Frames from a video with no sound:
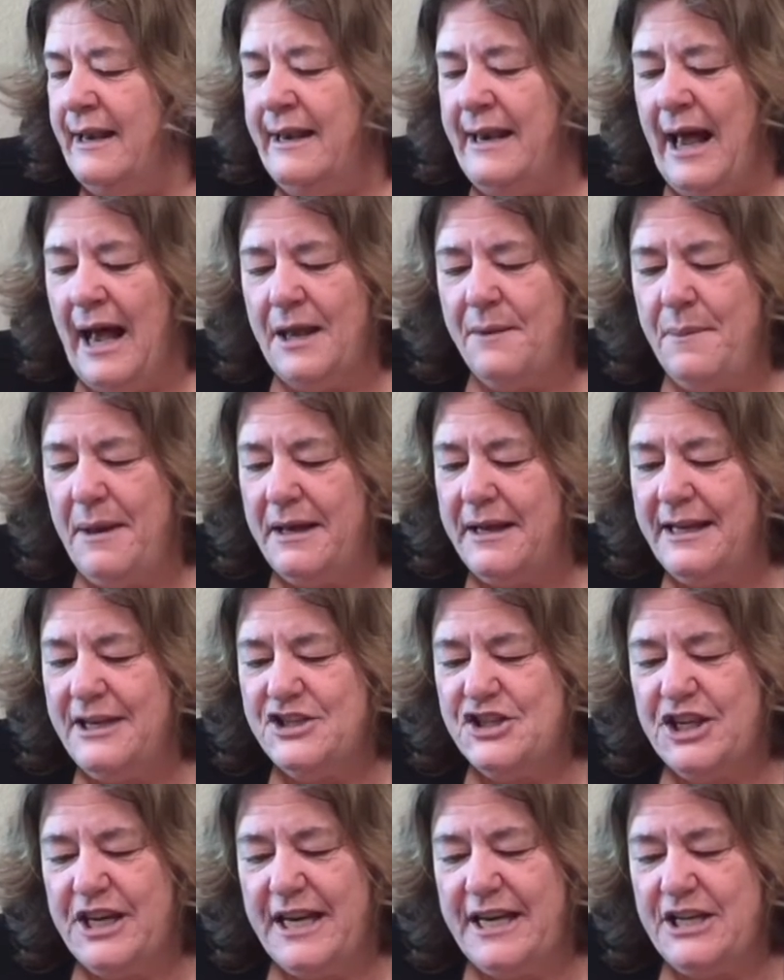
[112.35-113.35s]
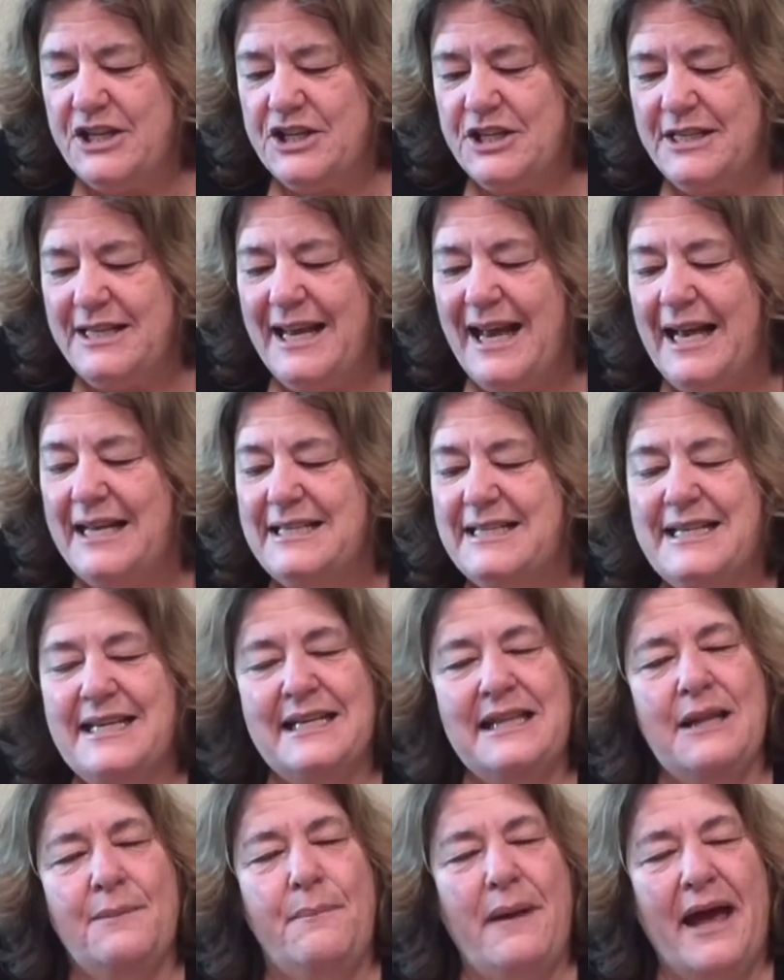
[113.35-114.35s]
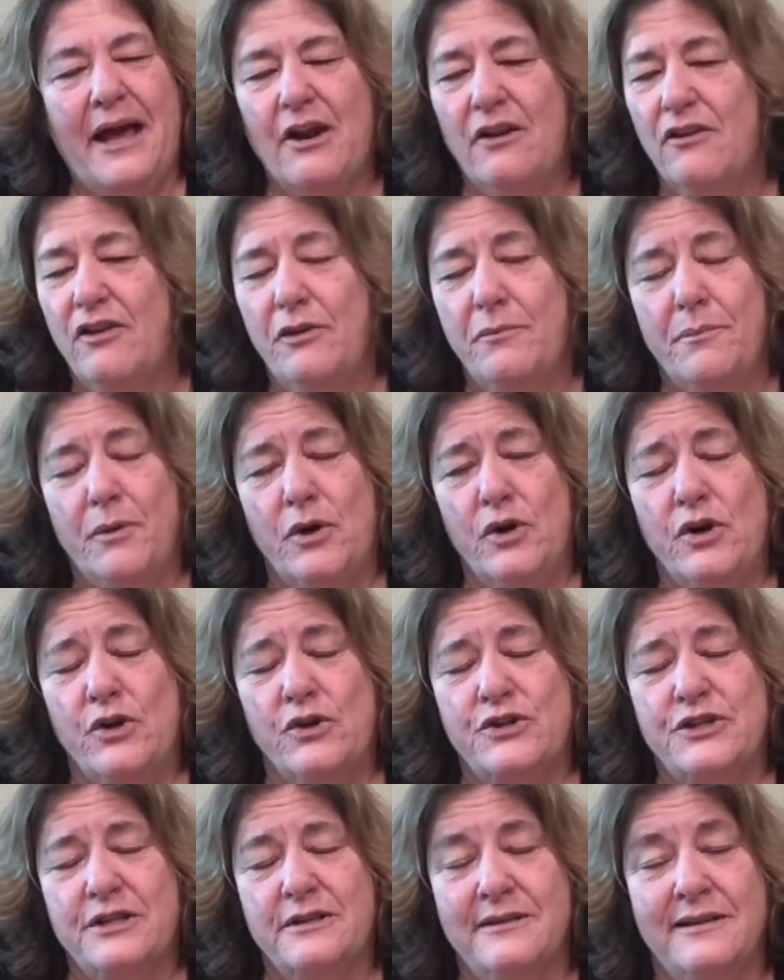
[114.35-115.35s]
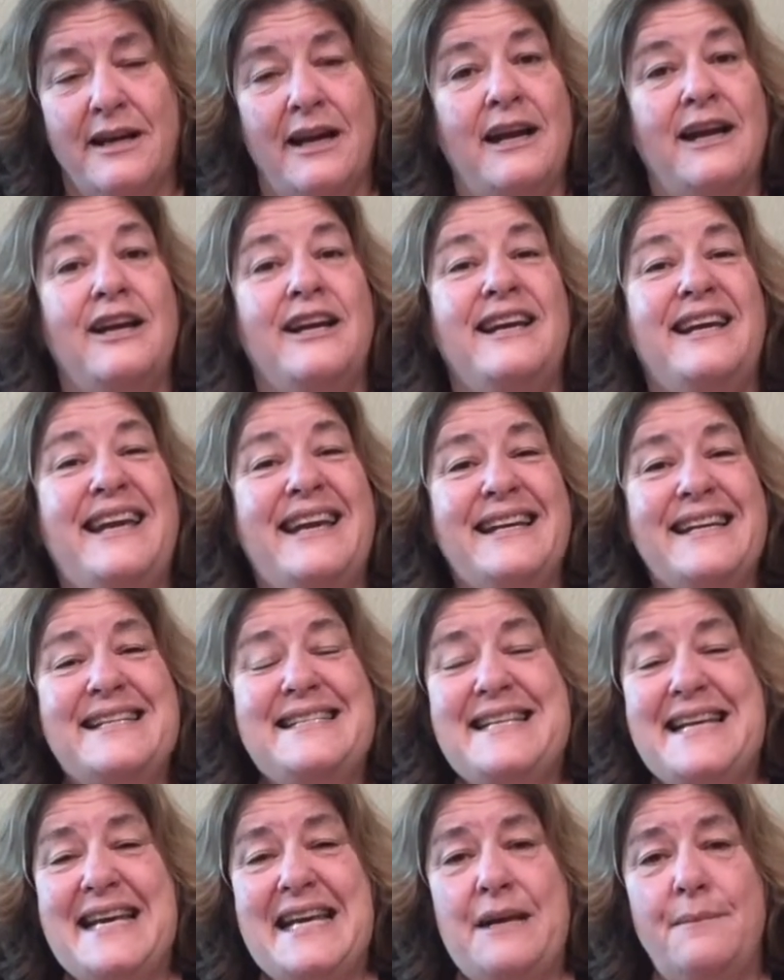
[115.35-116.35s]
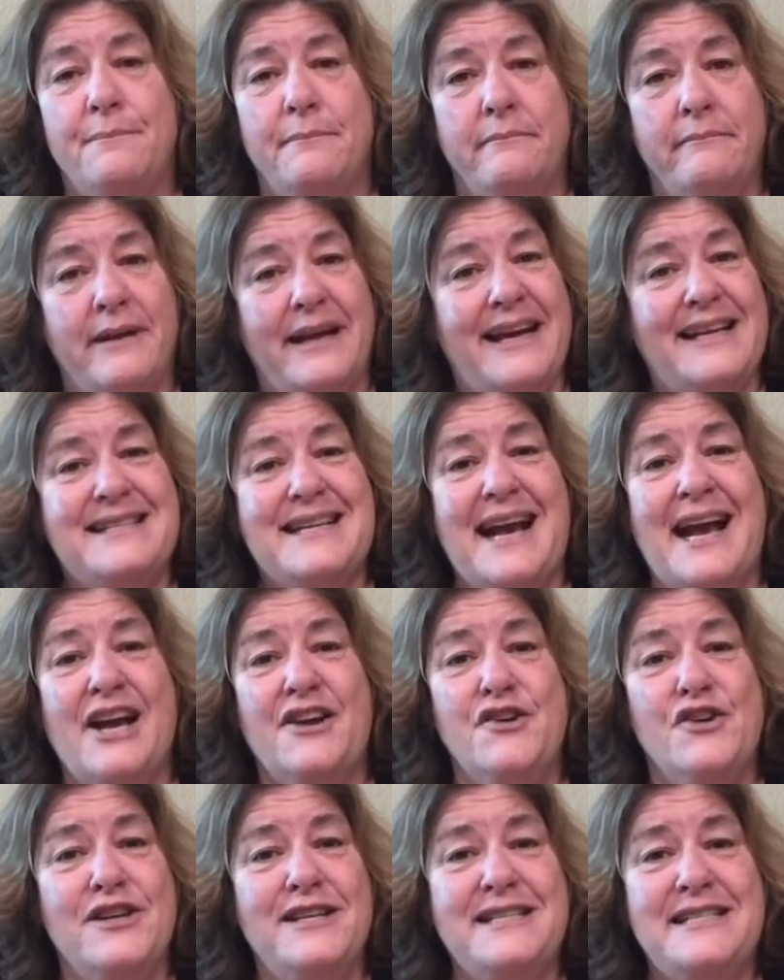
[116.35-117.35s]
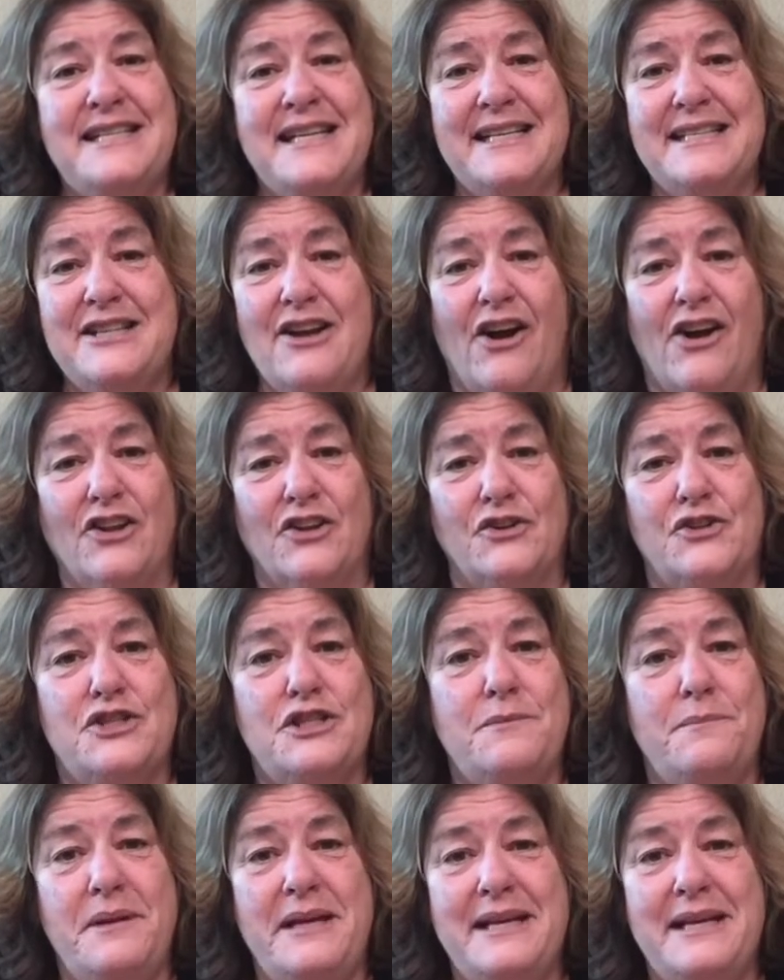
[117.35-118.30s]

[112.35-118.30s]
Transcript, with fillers: Not about education, attend the Battle of the Burgers. Get a team. It's $110 to